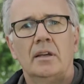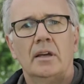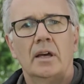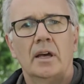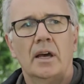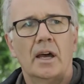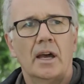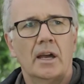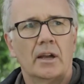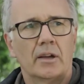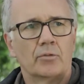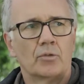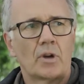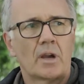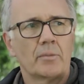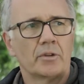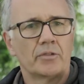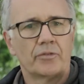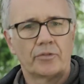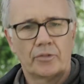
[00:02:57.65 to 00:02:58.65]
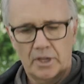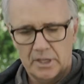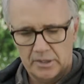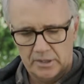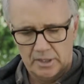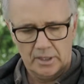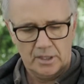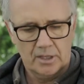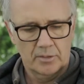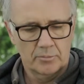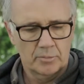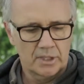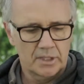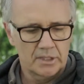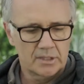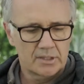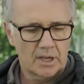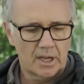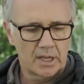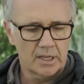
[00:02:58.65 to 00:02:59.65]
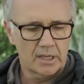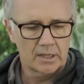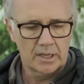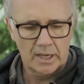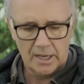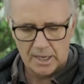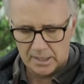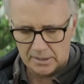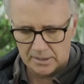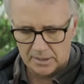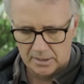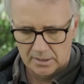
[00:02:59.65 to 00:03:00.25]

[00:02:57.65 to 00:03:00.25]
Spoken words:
rubber feet that can be taken out,